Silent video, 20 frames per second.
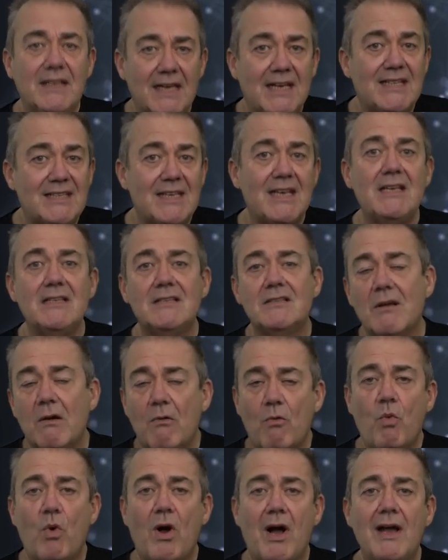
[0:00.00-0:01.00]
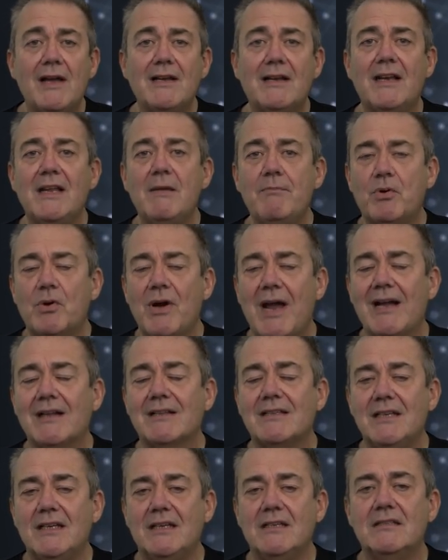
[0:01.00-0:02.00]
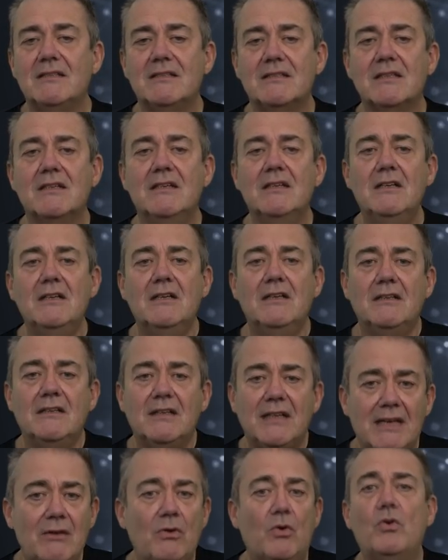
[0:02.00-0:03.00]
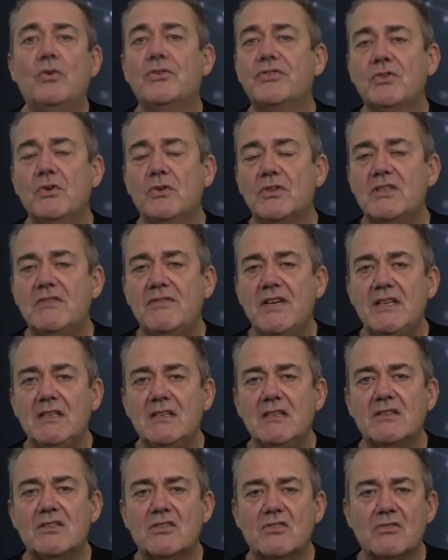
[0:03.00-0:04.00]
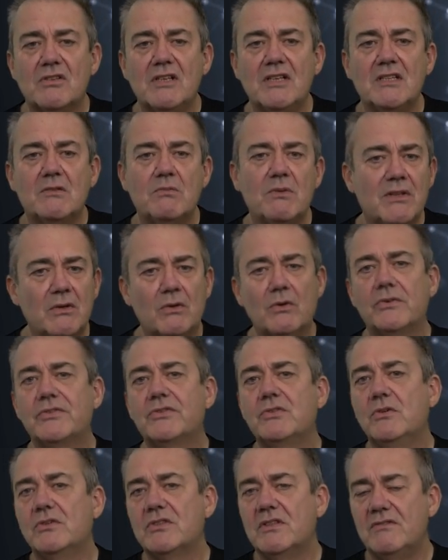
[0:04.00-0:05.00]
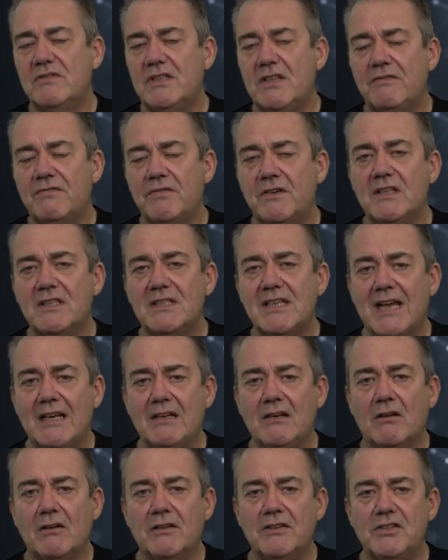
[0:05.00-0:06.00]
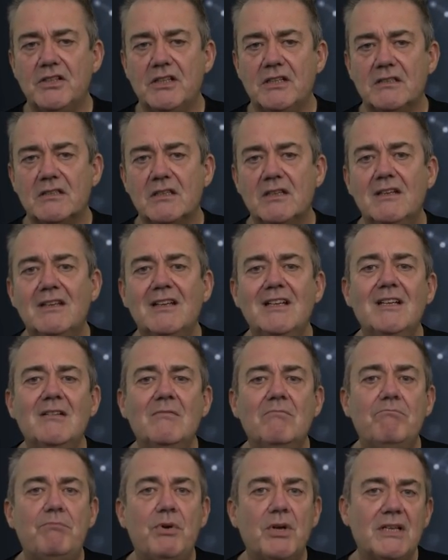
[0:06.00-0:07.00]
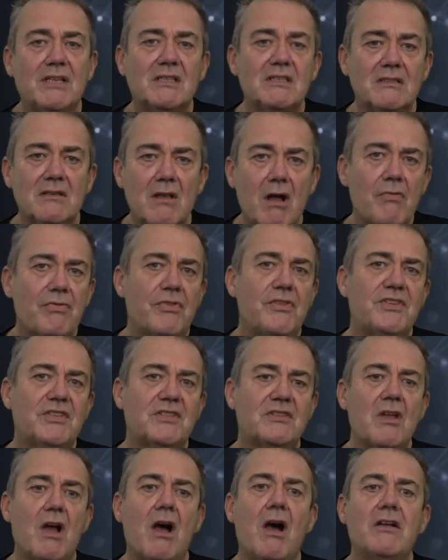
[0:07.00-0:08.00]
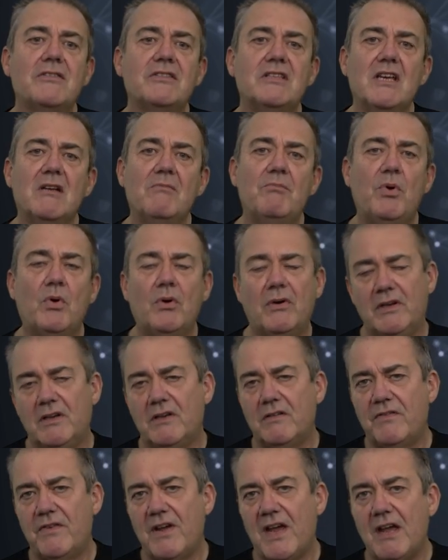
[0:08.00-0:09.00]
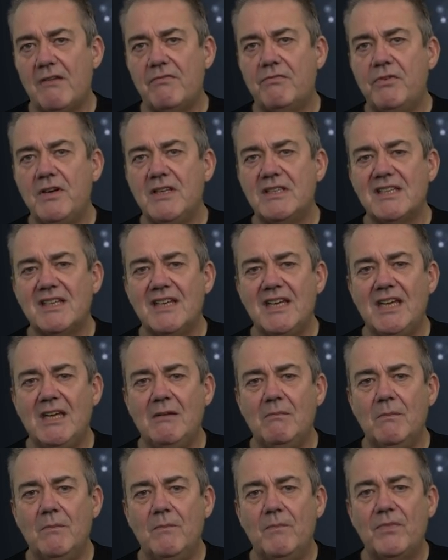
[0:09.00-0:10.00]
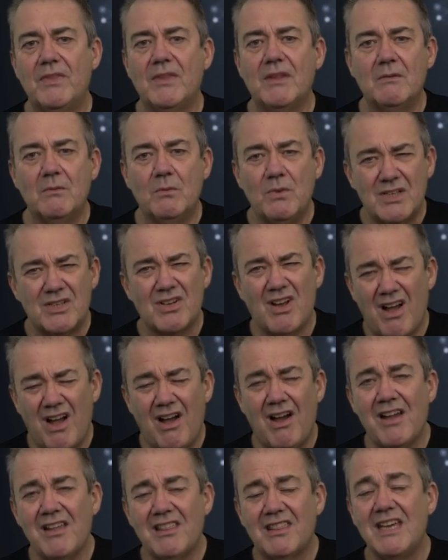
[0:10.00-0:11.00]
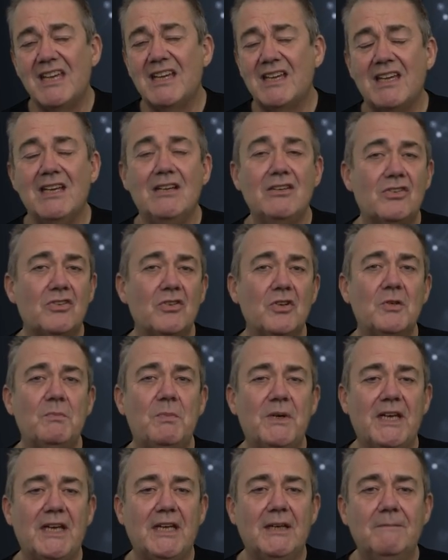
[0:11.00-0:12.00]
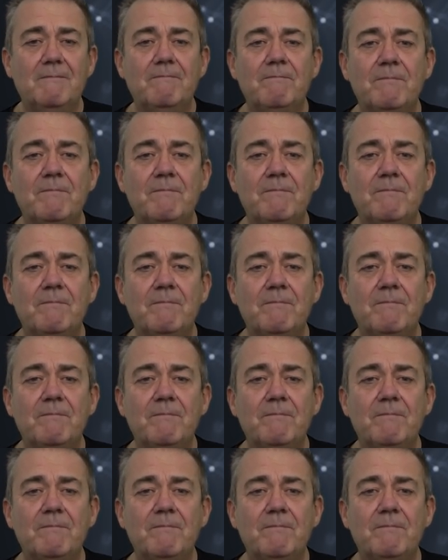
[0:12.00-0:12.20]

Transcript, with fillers: It is widely practiced in all sorts of industries with all sorts of different technologies. But it's not the starting point for every team which I think it should be.